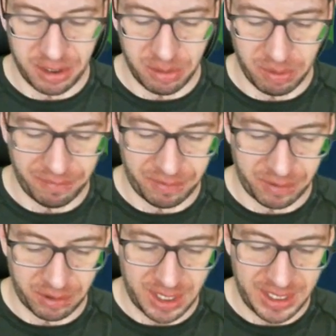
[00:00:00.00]
good one
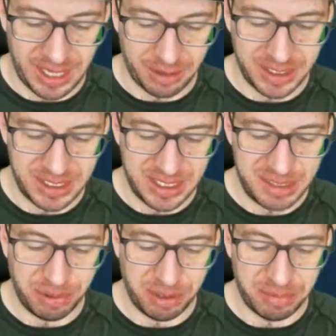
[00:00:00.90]
for right now. Let's
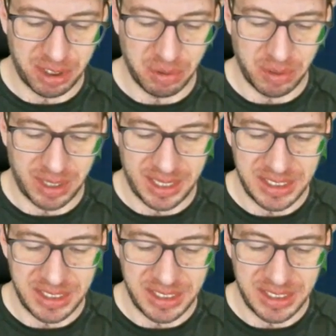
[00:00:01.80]
pull up the good one at